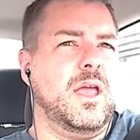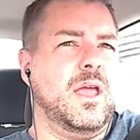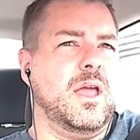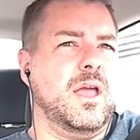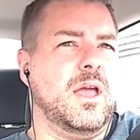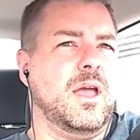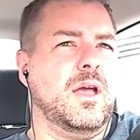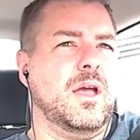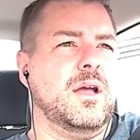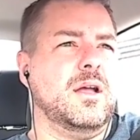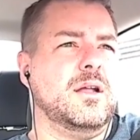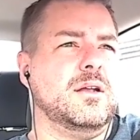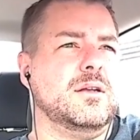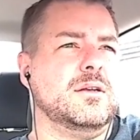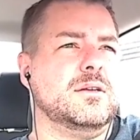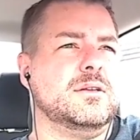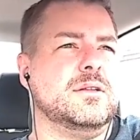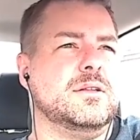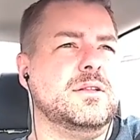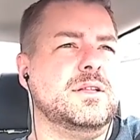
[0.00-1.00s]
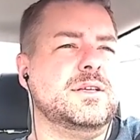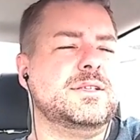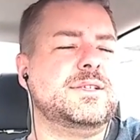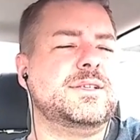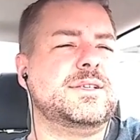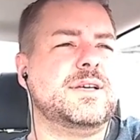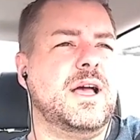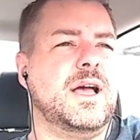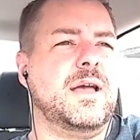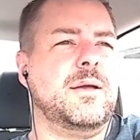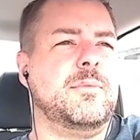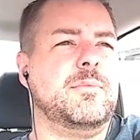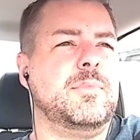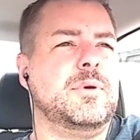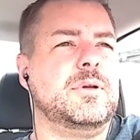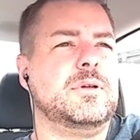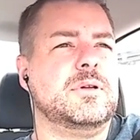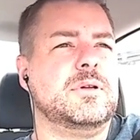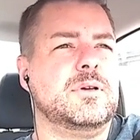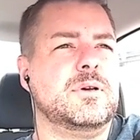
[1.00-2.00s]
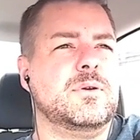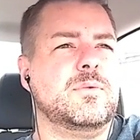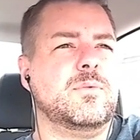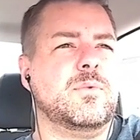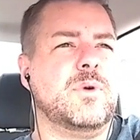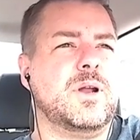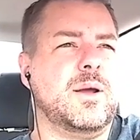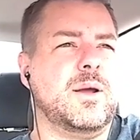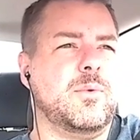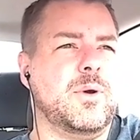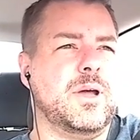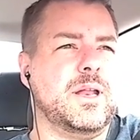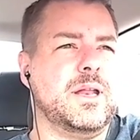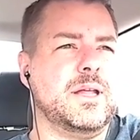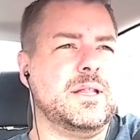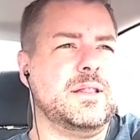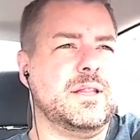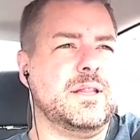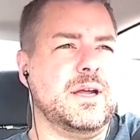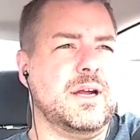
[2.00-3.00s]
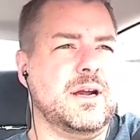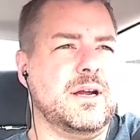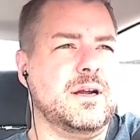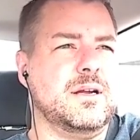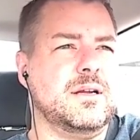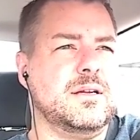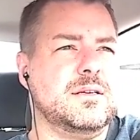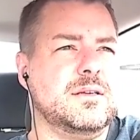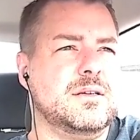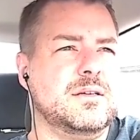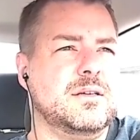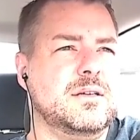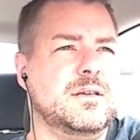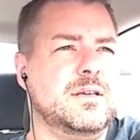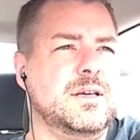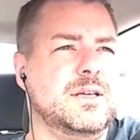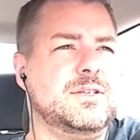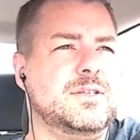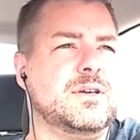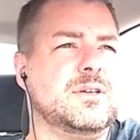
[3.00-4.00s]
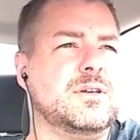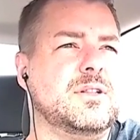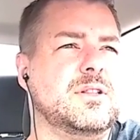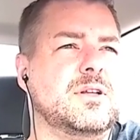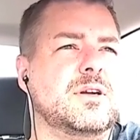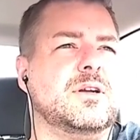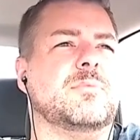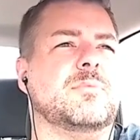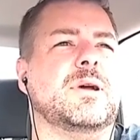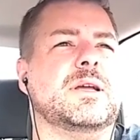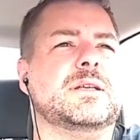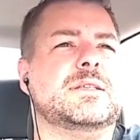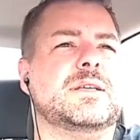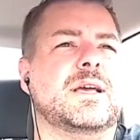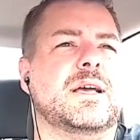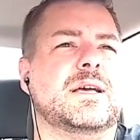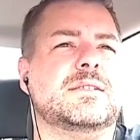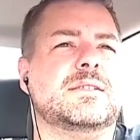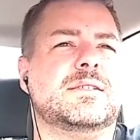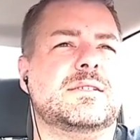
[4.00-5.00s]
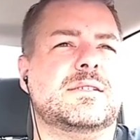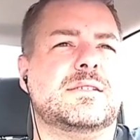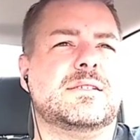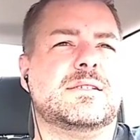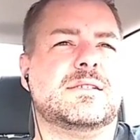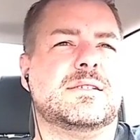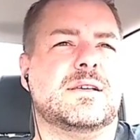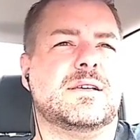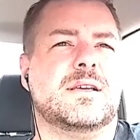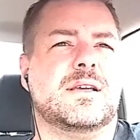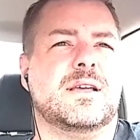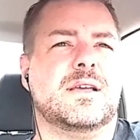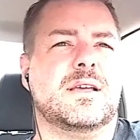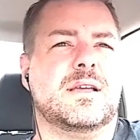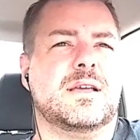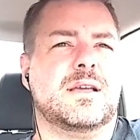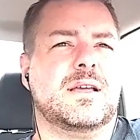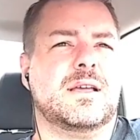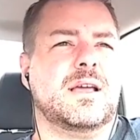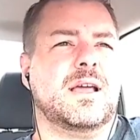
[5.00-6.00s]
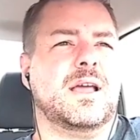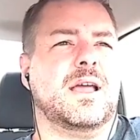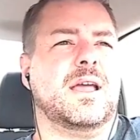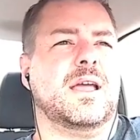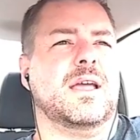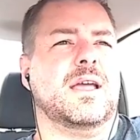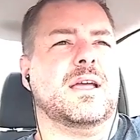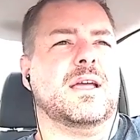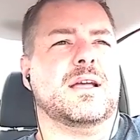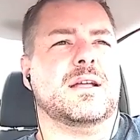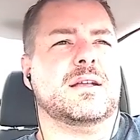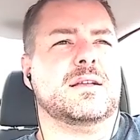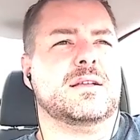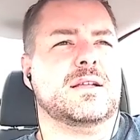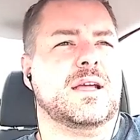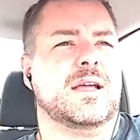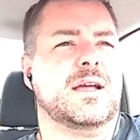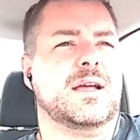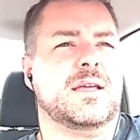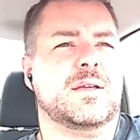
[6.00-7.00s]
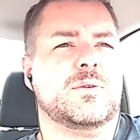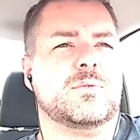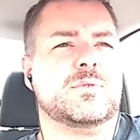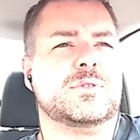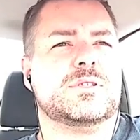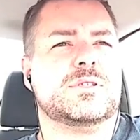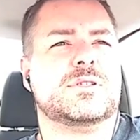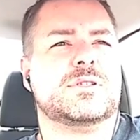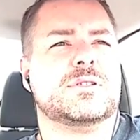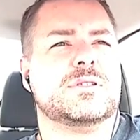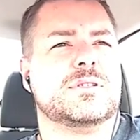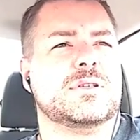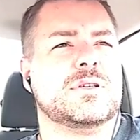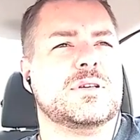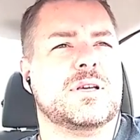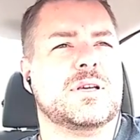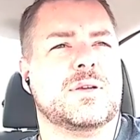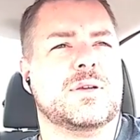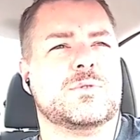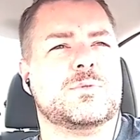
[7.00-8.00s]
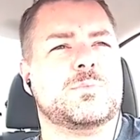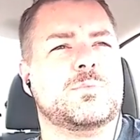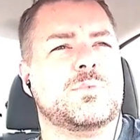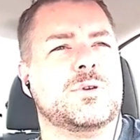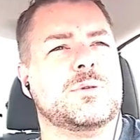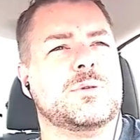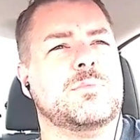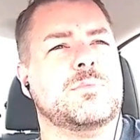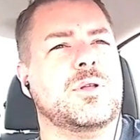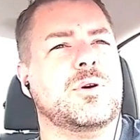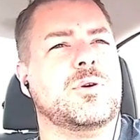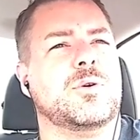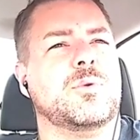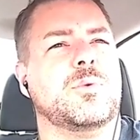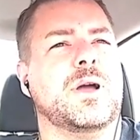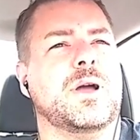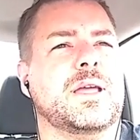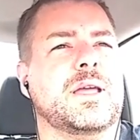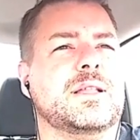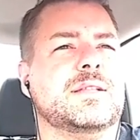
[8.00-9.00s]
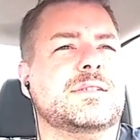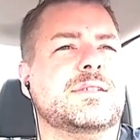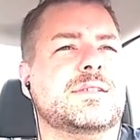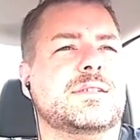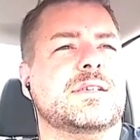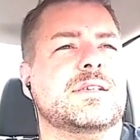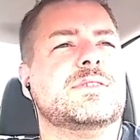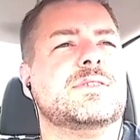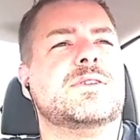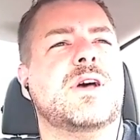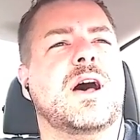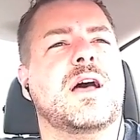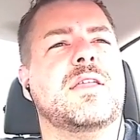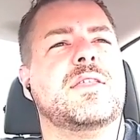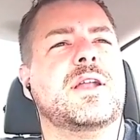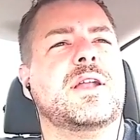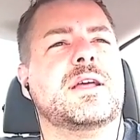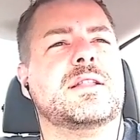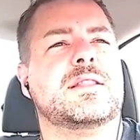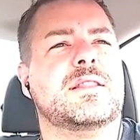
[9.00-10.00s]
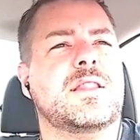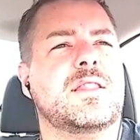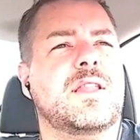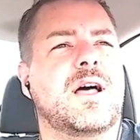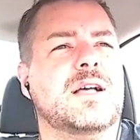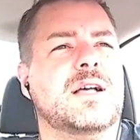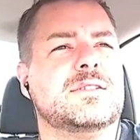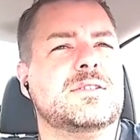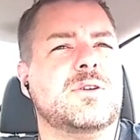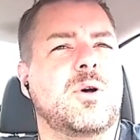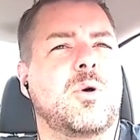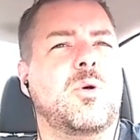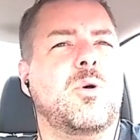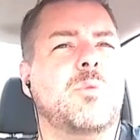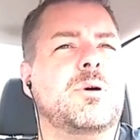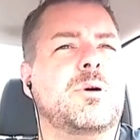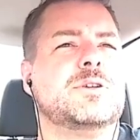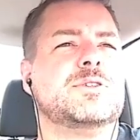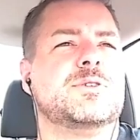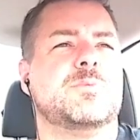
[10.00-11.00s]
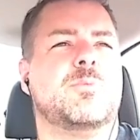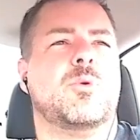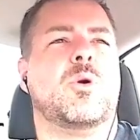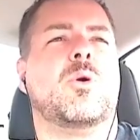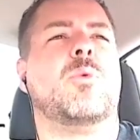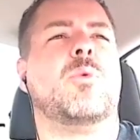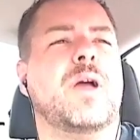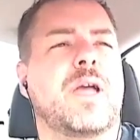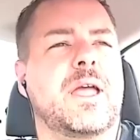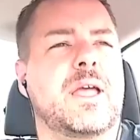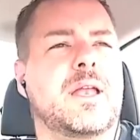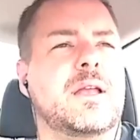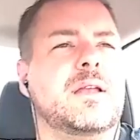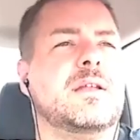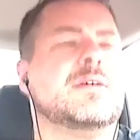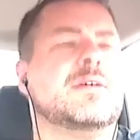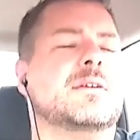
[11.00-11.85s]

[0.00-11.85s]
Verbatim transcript: And this time, when I went in there, he took a look at my tests. And yeah, he was pretty blown away. He saw that I'd lost a whole bunch more weight,